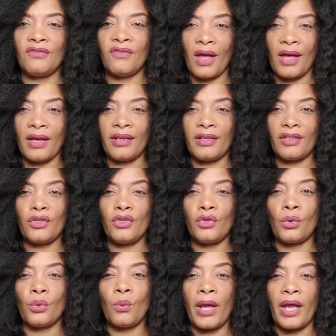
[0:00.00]
to
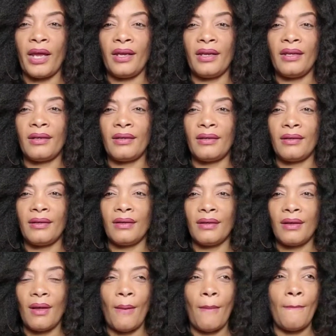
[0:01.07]
find your way
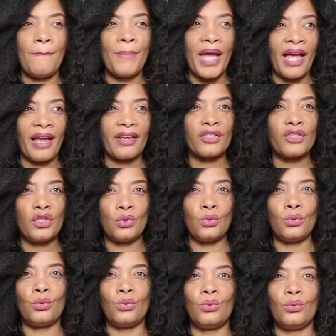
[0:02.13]

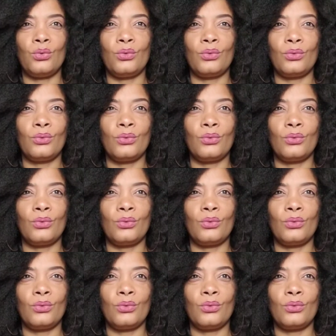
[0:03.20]
back to